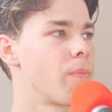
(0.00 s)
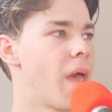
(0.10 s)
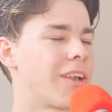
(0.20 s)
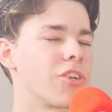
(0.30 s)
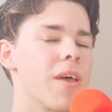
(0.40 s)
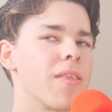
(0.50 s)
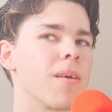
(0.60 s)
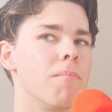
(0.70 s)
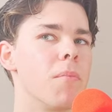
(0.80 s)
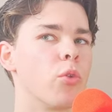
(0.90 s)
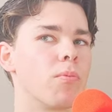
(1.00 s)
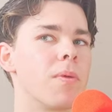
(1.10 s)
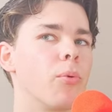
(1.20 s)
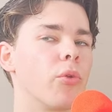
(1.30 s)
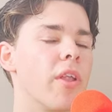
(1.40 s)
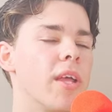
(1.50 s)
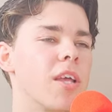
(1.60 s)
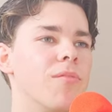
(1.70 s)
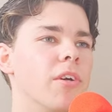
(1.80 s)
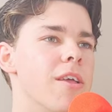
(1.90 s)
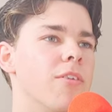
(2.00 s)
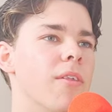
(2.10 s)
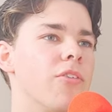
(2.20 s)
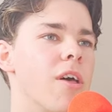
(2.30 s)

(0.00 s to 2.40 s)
actually, I think most people today can relate to this.